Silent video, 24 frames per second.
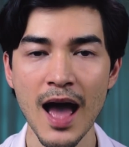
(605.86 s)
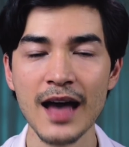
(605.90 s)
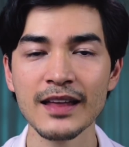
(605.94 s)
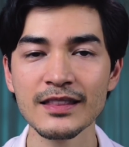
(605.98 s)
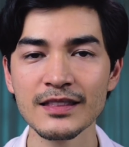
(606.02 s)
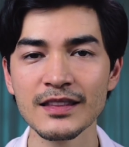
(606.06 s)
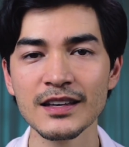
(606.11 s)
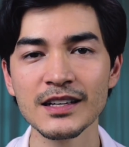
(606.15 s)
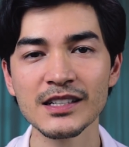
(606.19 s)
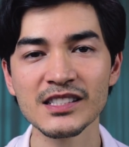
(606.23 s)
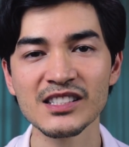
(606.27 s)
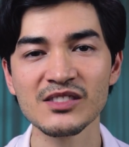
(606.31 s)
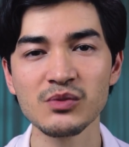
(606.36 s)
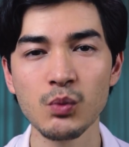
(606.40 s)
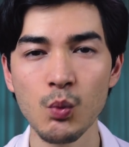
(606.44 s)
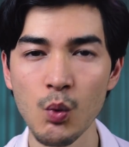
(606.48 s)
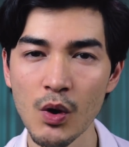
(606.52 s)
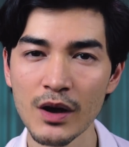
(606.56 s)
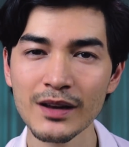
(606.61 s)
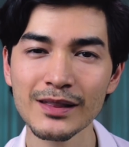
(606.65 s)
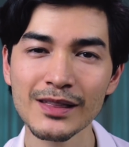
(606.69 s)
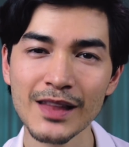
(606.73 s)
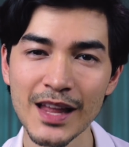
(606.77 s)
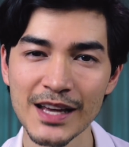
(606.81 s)
And there's
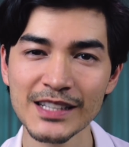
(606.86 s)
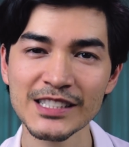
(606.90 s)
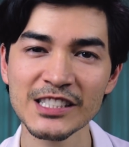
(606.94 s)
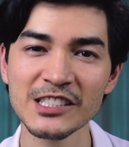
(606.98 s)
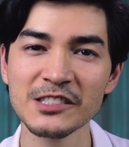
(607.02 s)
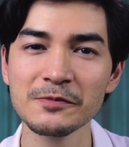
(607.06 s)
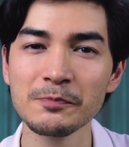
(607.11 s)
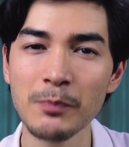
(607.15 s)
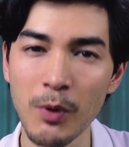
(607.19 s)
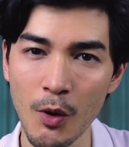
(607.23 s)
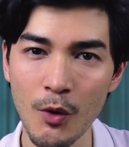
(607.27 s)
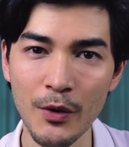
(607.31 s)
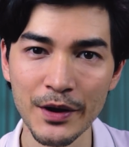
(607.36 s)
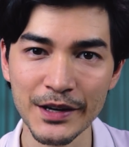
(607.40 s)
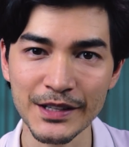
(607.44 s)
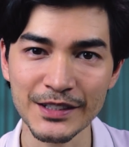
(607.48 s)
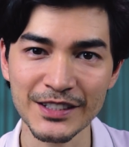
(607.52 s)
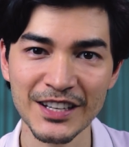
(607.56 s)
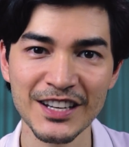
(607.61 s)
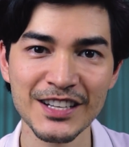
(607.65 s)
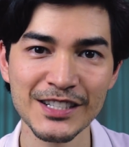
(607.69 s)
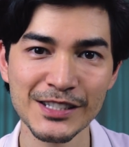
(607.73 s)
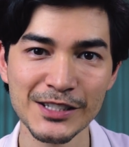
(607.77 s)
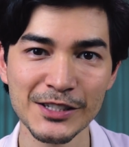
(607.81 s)
one last
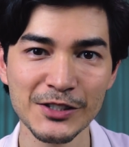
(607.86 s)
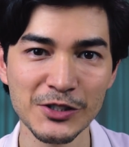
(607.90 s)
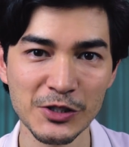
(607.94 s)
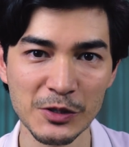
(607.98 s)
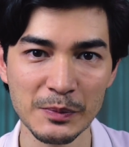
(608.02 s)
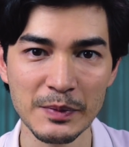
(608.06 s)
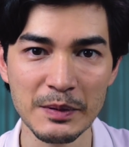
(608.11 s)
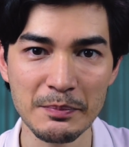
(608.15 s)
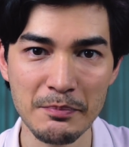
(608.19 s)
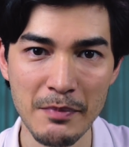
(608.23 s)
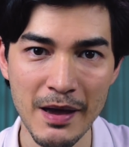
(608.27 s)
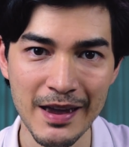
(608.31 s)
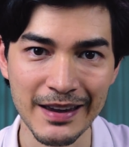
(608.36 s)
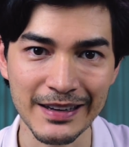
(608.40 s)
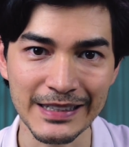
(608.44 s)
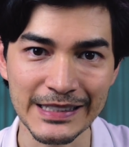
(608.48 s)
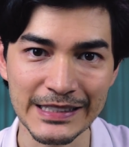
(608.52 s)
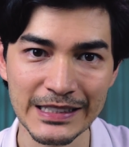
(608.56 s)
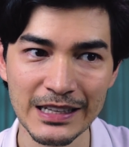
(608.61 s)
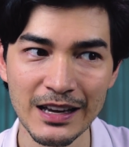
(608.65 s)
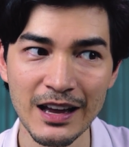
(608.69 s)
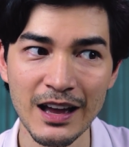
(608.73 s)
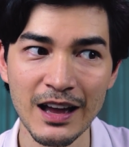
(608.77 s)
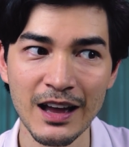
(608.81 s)
point to be
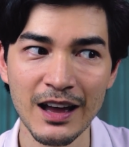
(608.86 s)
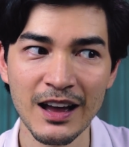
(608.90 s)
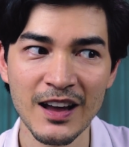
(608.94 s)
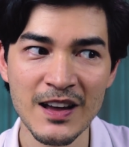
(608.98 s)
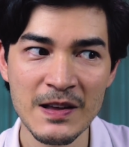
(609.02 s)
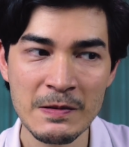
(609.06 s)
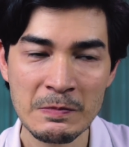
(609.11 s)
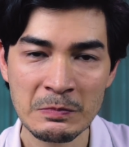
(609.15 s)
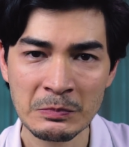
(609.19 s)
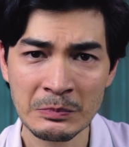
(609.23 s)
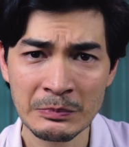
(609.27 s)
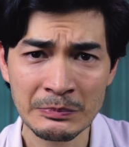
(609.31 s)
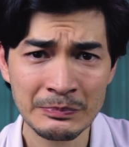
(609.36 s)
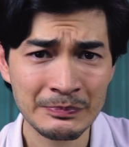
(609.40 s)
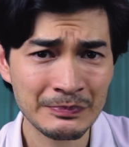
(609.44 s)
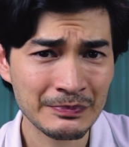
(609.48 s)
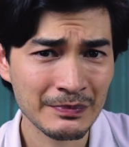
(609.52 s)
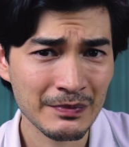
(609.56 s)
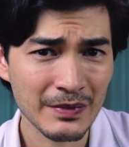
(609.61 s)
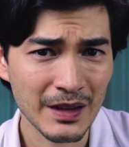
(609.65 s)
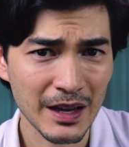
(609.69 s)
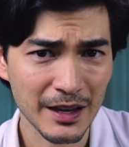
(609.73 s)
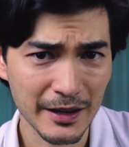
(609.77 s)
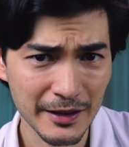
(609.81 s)
made.
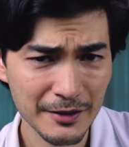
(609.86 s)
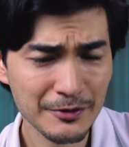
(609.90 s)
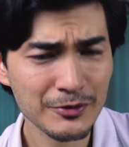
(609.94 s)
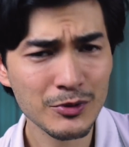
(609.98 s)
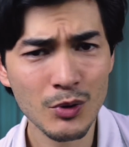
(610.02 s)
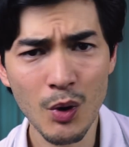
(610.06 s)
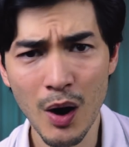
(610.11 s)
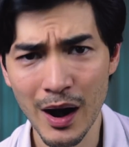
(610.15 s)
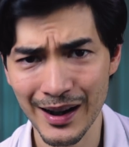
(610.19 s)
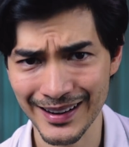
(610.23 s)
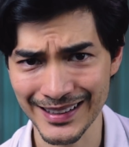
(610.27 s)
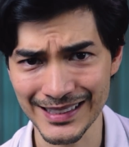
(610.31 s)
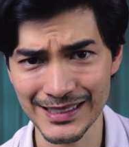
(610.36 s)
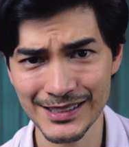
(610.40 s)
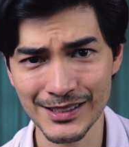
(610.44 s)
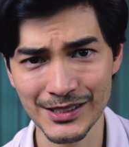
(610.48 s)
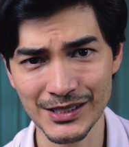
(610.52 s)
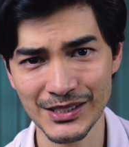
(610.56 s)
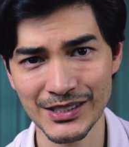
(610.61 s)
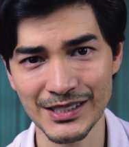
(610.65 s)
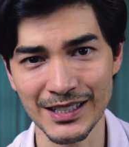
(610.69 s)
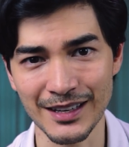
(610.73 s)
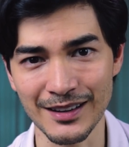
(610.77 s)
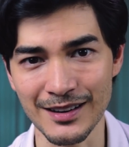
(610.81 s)
If you are
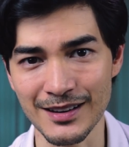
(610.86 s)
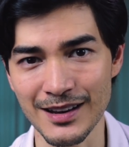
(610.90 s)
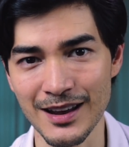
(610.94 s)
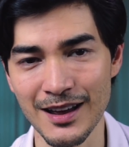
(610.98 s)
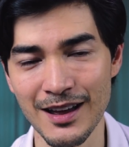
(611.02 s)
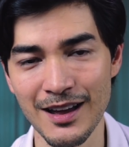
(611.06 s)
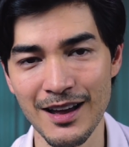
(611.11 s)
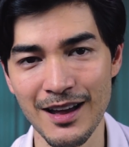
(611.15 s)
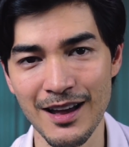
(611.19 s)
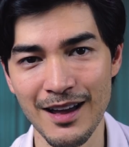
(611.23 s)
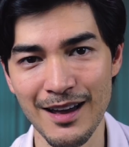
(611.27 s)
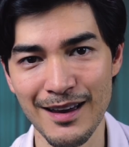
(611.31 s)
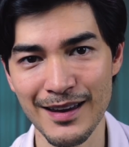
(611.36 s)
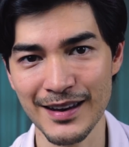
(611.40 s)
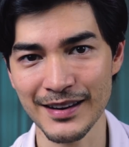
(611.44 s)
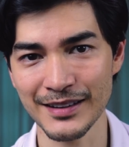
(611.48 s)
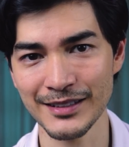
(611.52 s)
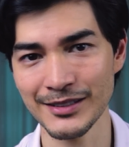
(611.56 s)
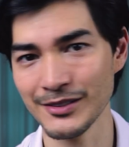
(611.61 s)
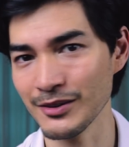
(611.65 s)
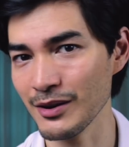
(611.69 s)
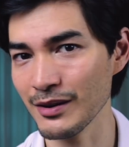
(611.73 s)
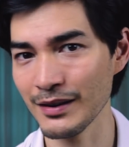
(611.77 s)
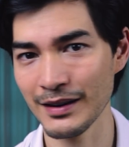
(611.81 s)
interested
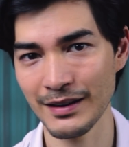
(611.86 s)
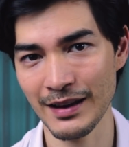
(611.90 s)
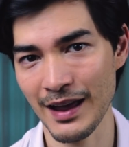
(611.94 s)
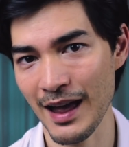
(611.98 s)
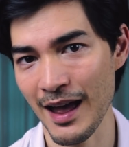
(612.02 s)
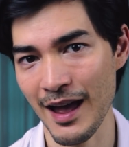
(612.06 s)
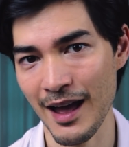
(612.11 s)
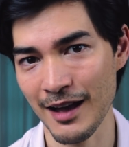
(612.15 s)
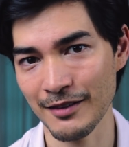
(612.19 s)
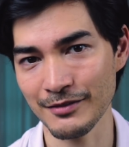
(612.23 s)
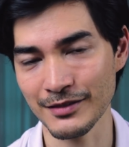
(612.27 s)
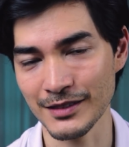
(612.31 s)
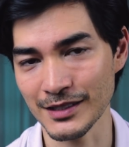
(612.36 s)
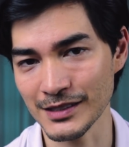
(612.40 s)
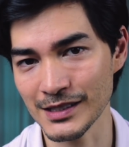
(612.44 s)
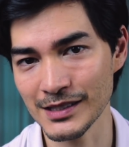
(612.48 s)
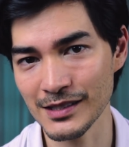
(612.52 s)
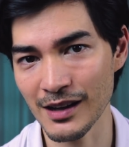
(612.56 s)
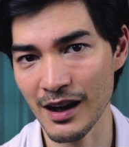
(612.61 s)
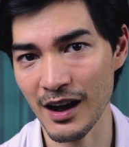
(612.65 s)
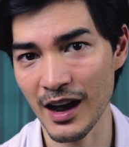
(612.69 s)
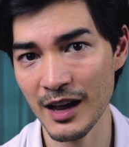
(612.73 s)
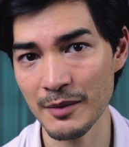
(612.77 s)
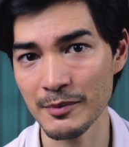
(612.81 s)
and you have the
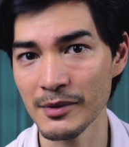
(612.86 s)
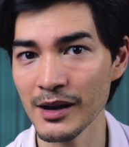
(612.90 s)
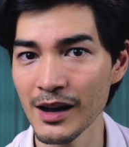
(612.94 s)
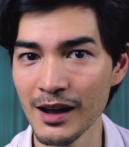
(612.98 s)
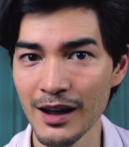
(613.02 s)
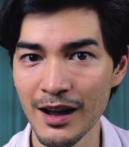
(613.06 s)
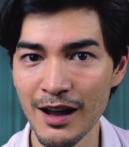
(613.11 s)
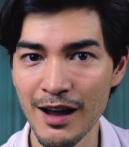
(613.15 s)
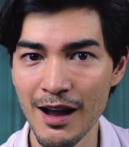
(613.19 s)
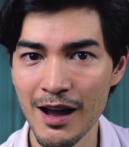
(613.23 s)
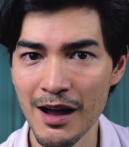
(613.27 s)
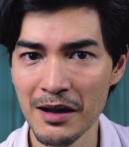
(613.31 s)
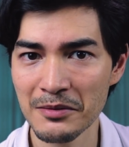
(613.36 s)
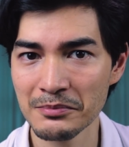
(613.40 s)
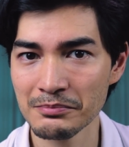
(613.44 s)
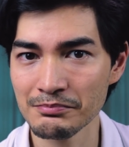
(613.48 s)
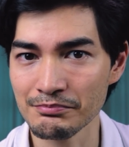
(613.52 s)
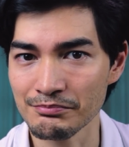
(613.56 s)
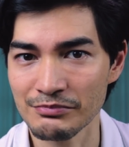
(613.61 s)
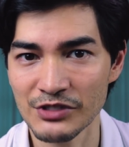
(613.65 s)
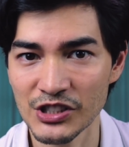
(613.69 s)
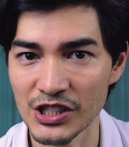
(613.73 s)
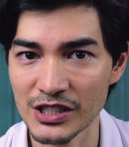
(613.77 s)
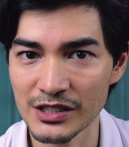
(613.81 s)
time,
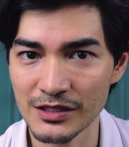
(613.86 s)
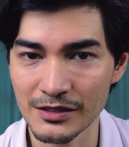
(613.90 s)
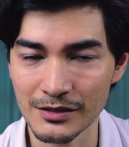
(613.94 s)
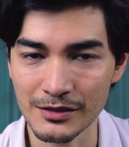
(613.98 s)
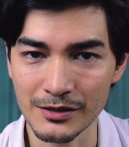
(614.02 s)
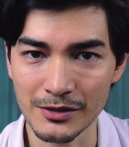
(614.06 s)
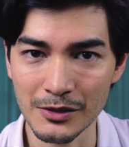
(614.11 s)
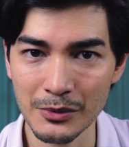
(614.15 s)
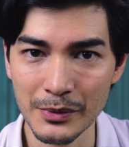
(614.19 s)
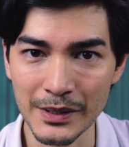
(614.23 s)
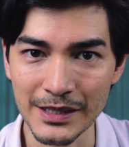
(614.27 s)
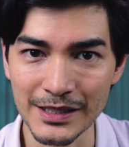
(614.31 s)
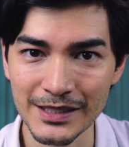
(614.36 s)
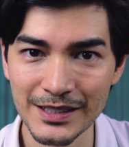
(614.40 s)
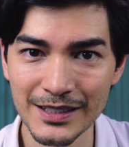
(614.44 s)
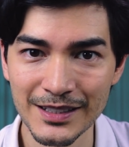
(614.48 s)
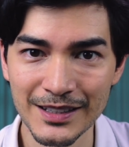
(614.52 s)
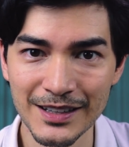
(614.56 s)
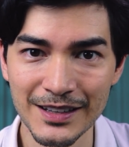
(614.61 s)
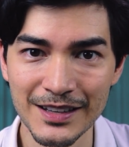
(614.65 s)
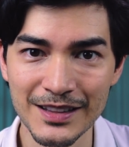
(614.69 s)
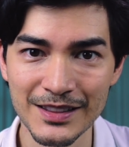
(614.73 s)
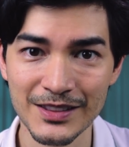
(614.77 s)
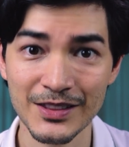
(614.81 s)
just do it.
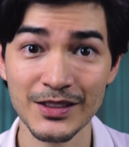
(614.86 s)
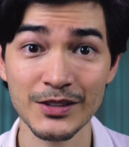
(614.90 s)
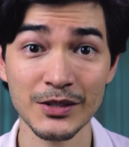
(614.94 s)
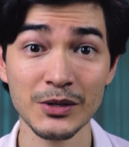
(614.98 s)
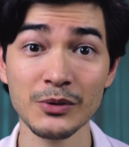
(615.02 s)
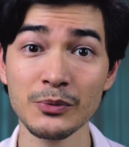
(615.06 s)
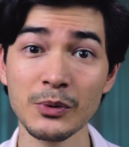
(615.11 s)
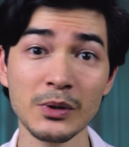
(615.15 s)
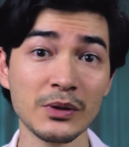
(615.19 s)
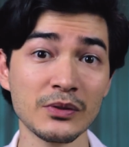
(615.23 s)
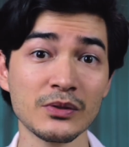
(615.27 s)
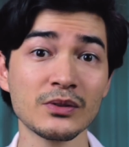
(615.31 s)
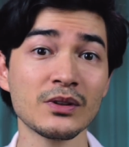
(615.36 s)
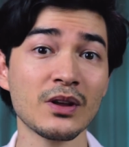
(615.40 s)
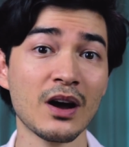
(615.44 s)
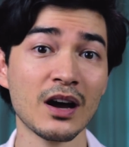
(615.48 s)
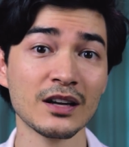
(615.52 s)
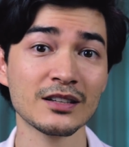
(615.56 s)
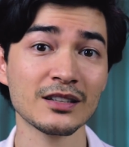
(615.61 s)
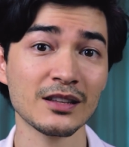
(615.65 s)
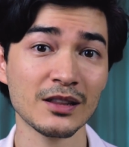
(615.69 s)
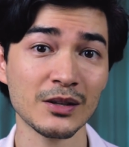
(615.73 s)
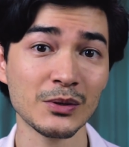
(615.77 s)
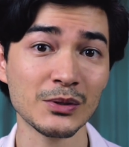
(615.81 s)
You will
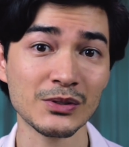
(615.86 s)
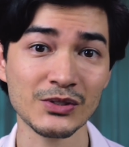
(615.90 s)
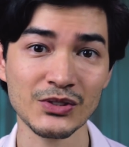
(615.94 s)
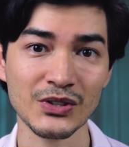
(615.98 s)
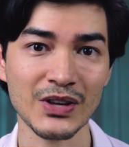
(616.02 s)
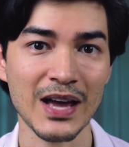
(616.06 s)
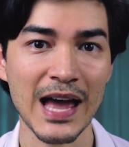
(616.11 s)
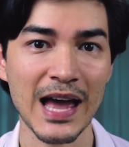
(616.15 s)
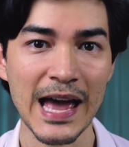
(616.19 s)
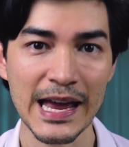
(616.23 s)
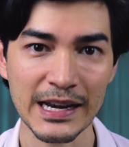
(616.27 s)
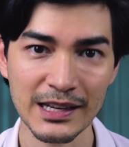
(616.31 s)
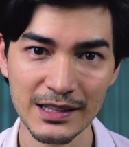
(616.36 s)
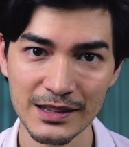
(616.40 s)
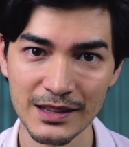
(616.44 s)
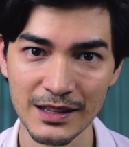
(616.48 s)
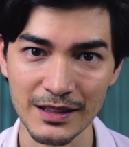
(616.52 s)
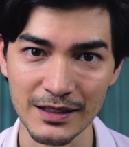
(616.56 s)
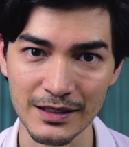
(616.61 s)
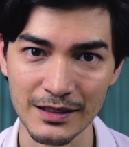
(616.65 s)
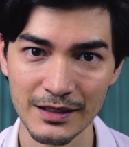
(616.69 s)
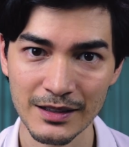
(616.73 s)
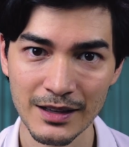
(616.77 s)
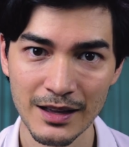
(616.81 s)
not lose
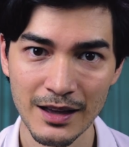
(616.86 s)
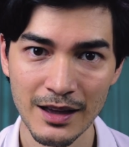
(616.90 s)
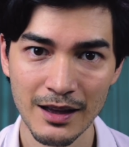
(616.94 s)
anything.